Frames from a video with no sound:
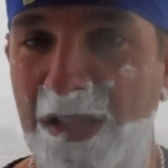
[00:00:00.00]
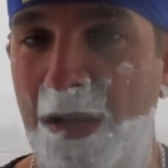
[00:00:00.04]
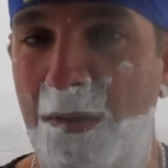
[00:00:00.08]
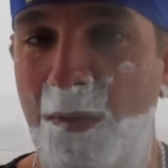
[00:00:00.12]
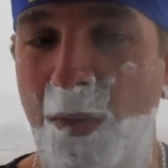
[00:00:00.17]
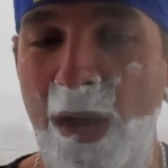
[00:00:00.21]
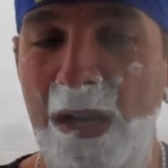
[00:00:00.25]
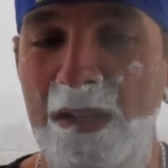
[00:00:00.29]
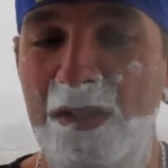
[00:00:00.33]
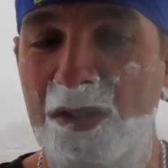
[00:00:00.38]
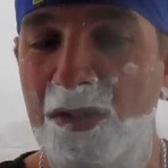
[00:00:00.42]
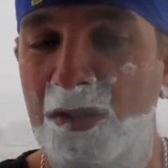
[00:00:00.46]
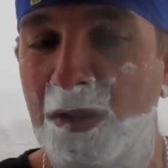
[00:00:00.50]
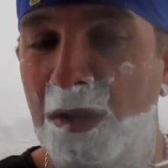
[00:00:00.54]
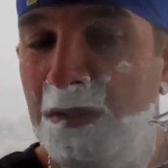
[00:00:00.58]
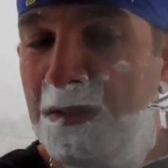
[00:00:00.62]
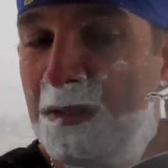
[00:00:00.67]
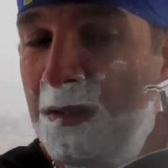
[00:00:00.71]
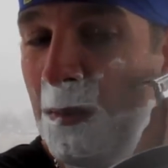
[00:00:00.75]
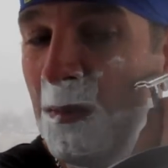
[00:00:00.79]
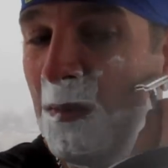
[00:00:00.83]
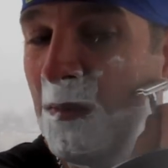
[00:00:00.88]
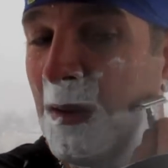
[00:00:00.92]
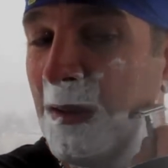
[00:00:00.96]
they watch
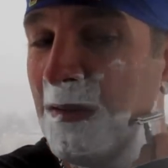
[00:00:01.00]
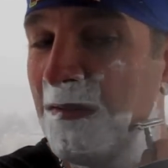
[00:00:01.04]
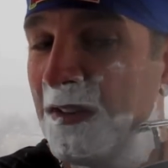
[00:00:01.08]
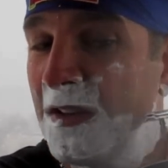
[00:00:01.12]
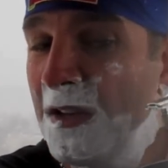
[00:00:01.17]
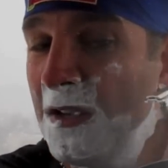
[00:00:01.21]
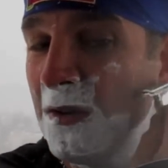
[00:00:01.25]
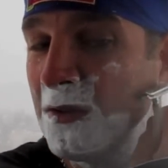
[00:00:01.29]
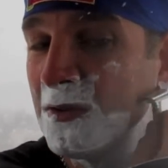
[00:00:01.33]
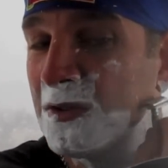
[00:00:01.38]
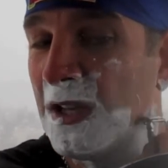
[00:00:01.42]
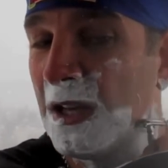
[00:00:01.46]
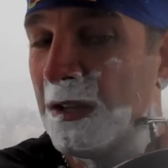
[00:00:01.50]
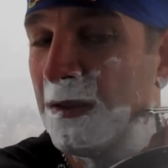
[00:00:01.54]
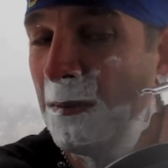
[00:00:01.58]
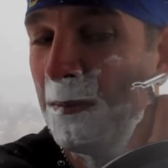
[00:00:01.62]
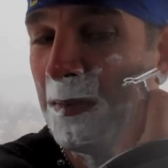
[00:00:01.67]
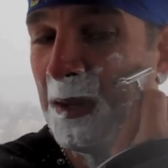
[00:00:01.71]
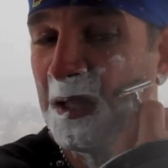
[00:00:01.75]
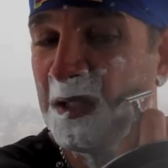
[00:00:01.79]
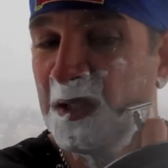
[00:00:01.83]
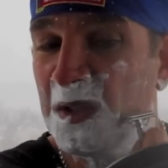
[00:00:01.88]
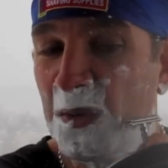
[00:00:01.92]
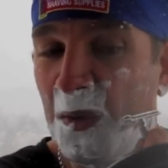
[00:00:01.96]
some of my videos on the
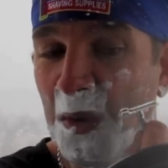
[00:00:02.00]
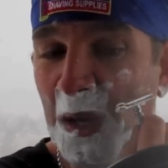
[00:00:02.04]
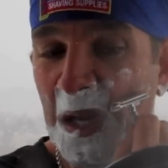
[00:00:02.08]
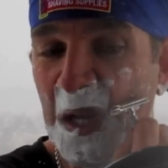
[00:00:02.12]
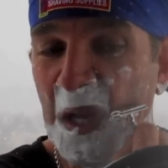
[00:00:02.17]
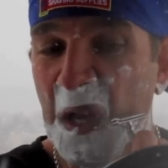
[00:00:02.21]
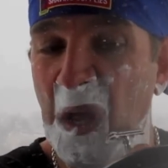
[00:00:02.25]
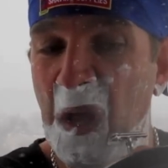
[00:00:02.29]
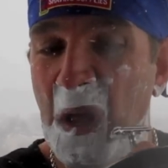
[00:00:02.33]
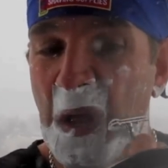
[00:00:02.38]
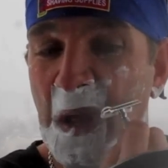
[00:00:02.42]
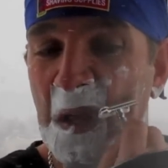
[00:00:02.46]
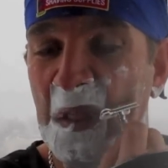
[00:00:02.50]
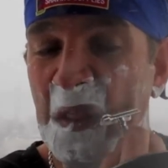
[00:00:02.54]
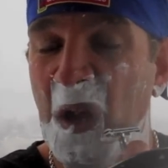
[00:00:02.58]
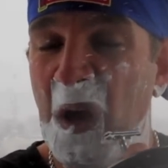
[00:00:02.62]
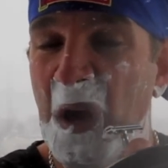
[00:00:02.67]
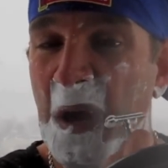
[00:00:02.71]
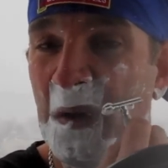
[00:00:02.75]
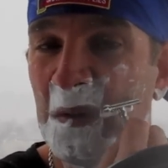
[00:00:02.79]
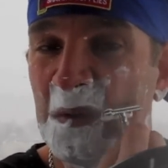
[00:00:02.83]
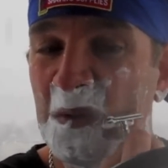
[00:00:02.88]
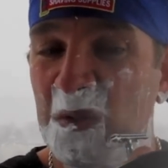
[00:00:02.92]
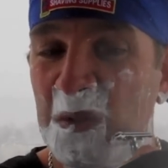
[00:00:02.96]
big screen in the
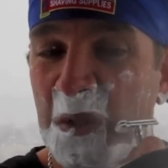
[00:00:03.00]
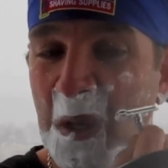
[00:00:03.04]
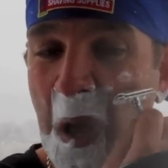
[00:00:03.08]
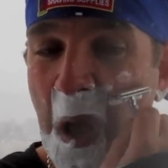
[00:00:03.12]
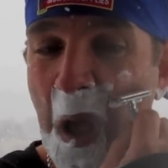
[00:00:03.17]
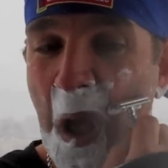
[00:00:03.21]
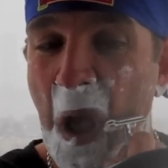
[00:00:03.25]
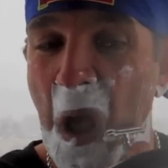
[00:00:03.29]
house.